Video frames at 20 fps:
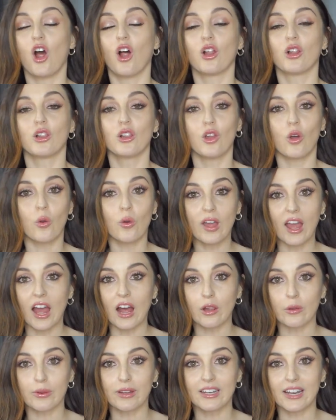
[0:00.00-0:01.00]
low
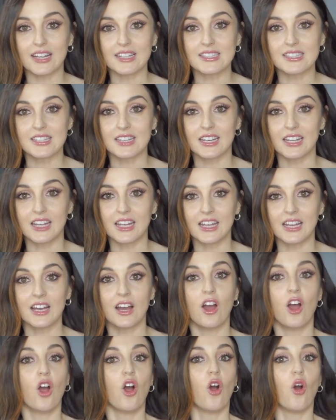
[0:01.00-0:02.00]
calorie density,
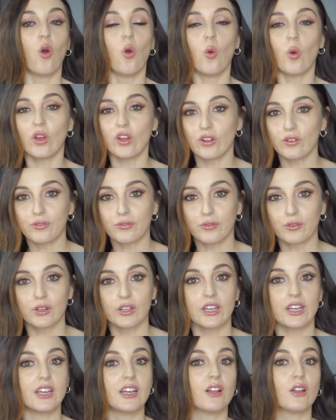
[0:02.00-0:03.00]

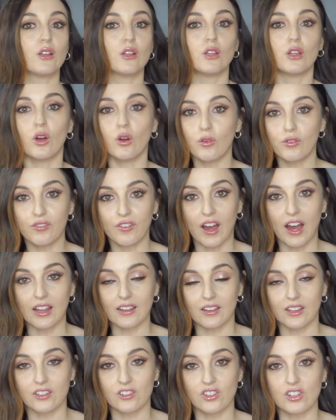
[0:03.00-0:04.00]
oil-free, low-fat
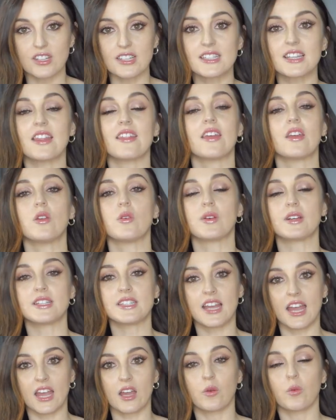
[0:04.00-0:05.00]
lunches that you can
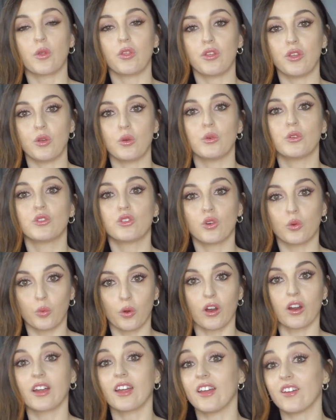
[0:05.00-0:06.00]
take with you to
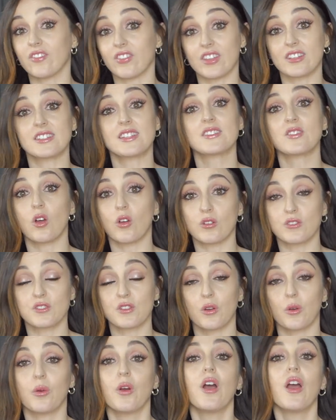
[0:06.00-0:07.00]
work if this is
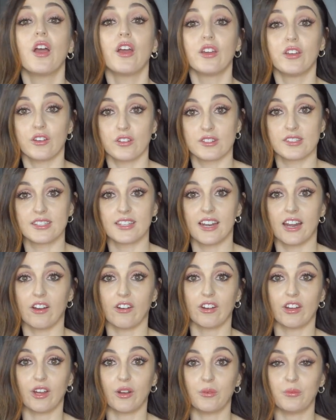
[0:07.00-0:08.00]
also your
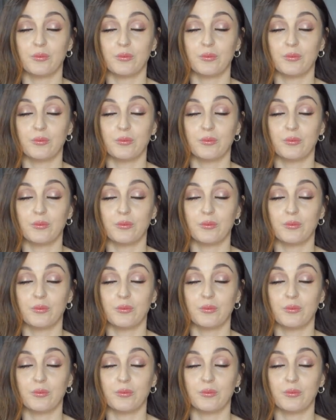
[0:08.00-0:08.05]
scenario.